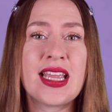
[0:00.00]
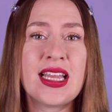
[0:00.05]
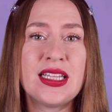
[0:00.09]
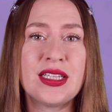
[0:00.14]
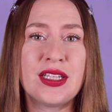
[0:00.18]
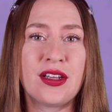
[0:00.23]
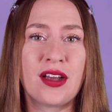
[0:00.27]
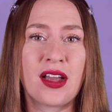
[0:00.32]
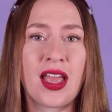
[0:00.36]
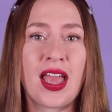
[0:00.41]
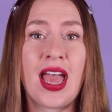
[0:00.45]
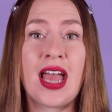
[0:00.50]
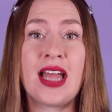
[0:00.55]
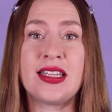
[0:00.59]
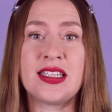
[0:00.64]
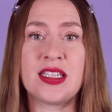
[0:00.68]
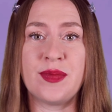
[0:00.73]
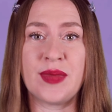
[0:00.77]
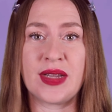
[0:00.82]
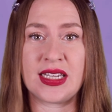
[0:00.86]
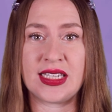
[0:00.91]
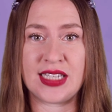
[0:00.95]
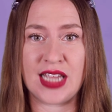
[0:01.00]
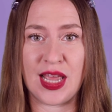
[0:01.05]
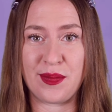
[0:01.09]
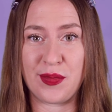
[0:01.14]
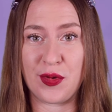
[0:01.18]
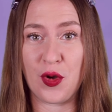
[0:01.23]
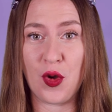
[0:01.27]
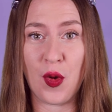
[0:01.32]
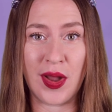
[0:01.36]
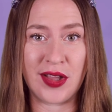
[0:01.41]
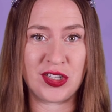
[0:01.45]
a look at some example
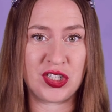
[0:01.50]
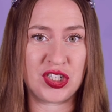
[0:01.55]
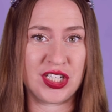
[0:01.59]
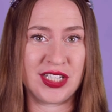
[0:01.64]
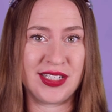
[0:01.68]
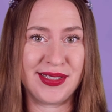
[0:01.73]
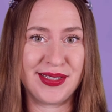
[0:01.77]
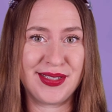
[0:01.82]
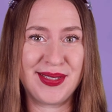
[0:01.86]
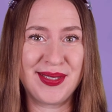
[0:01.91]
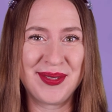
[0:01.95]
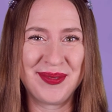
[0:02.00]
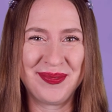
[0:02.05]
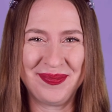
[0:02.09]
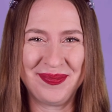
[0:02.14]
questions.